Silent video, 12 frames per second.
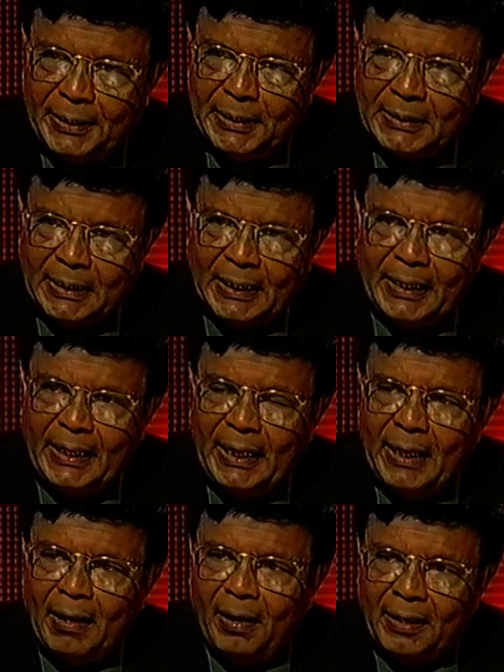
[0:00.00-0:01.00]
The fact is that
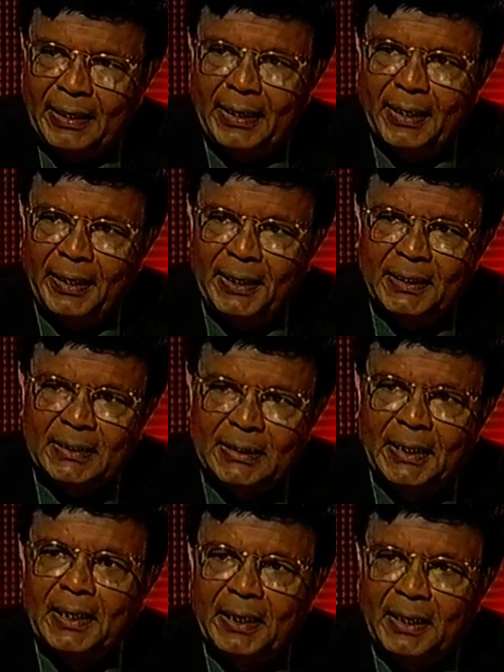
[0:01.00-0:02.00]
they are killing
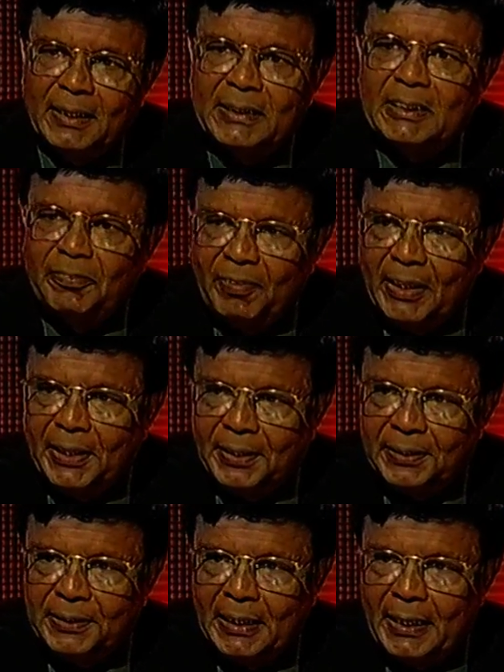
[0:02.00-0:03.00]
Sinhala
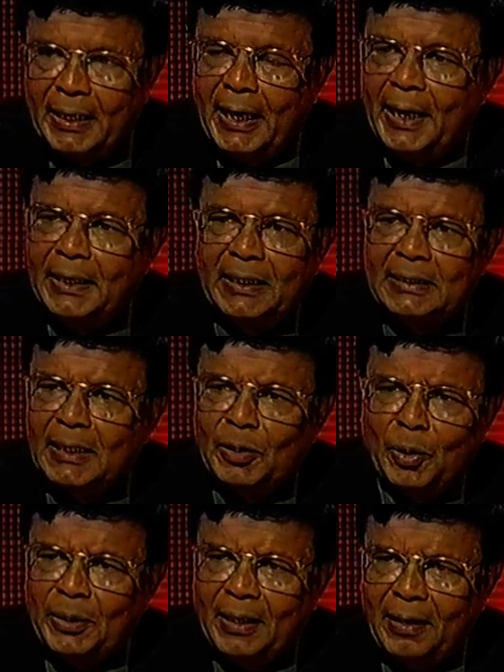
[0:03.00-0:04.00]
civilians, and these are
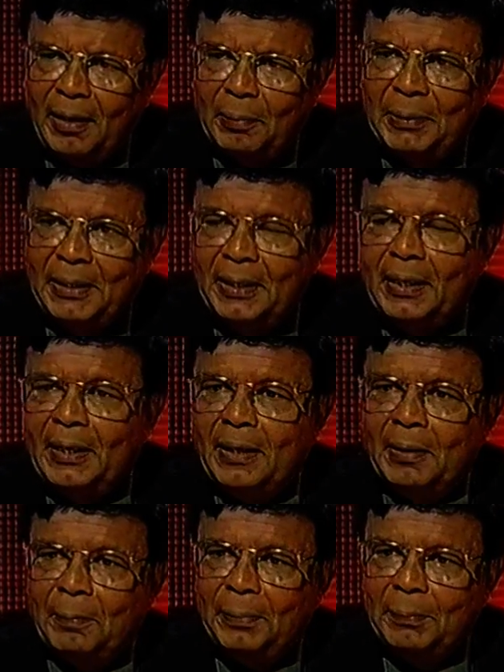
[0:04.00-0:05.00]
not army
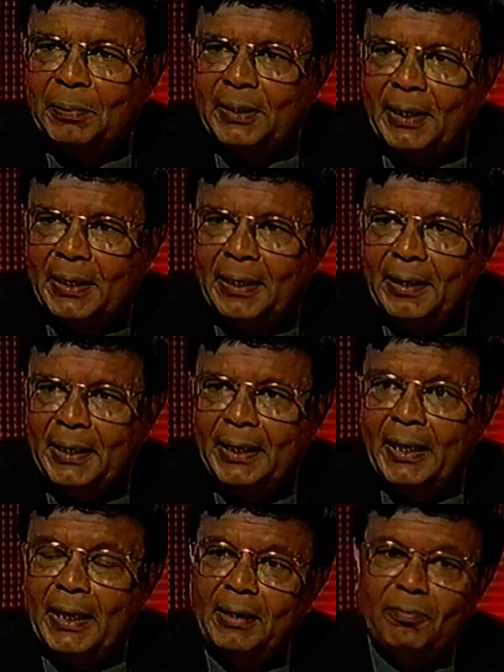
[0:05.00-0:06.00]
people they're killing.
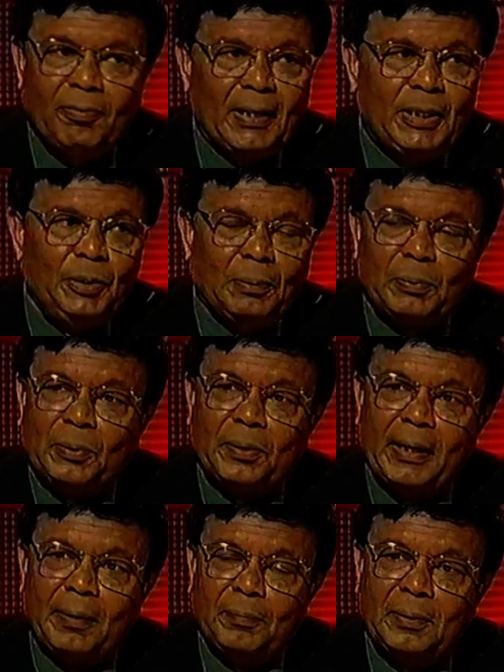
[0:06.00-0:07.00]
And in fact, your
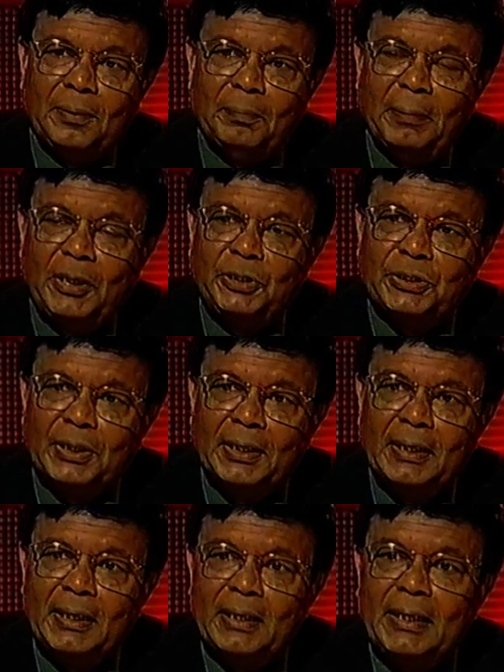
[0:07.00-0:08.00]
program mentioned
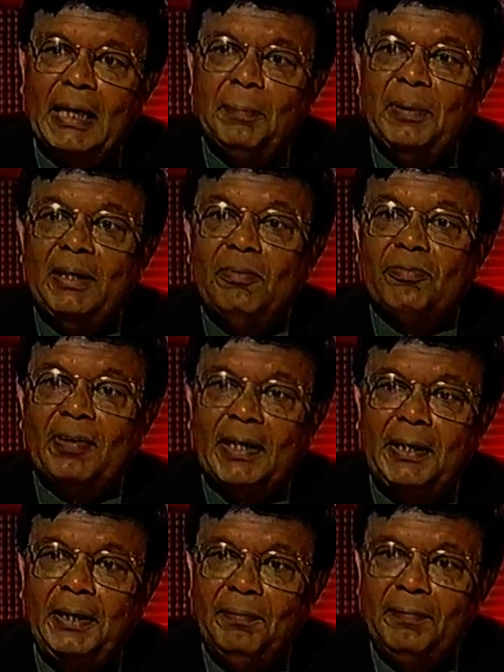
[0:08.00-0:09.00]
they have been
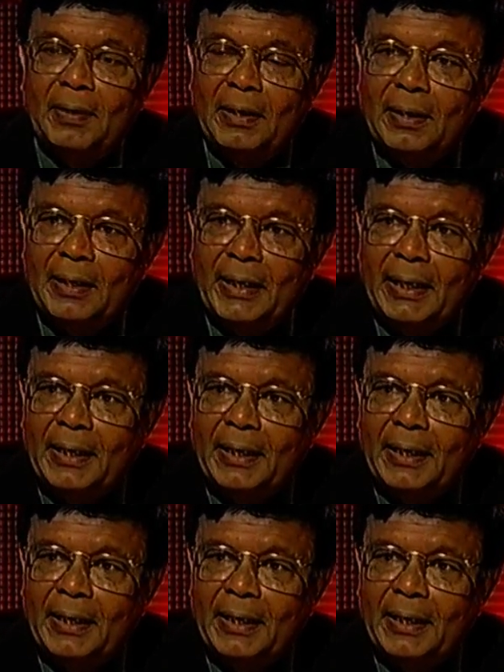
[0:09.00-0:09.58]
effective in